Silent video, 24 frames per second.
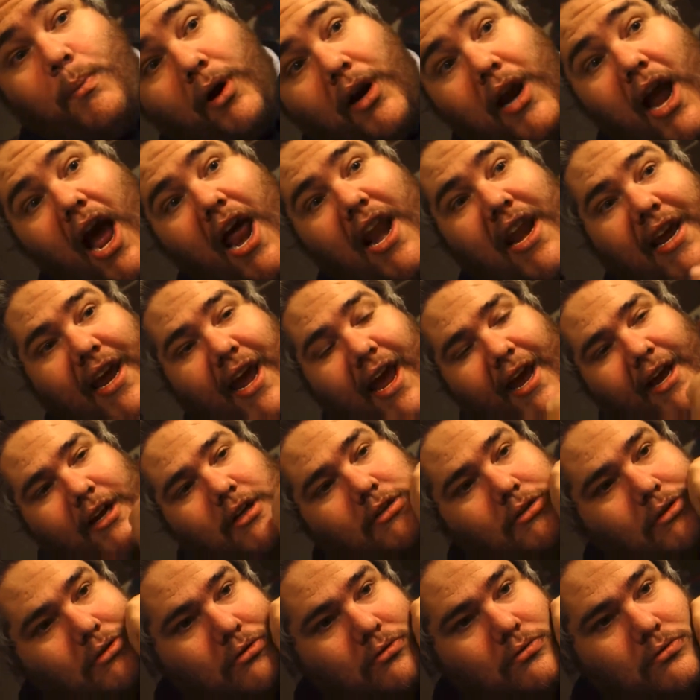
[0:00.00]
We're cutting it.
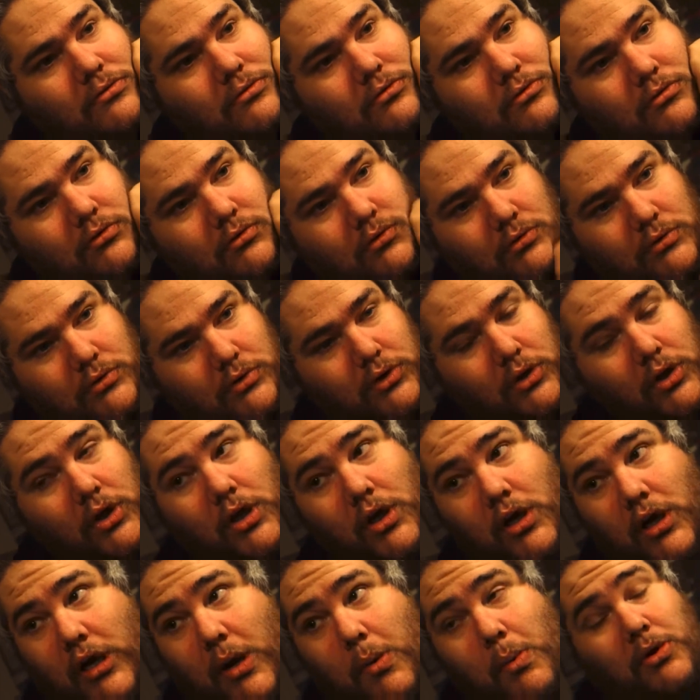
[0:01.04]
Oh
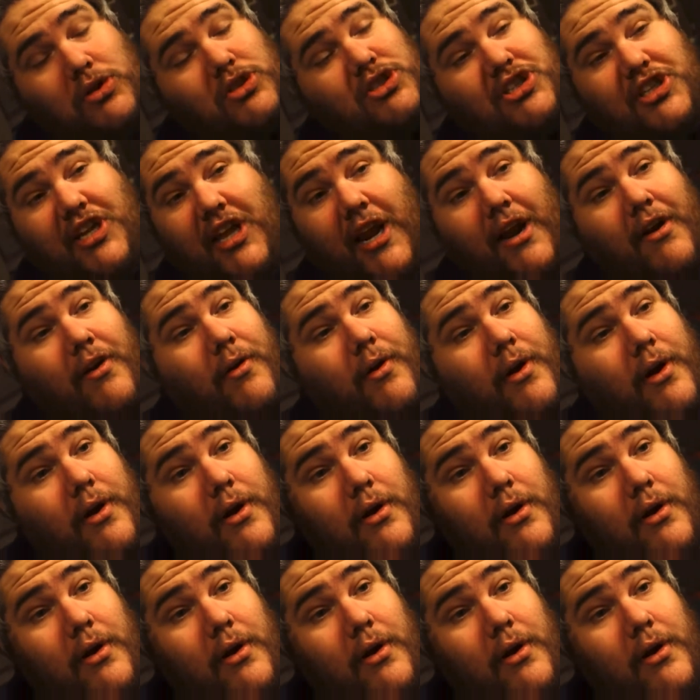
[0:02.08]
Jesus. Come on, just get it.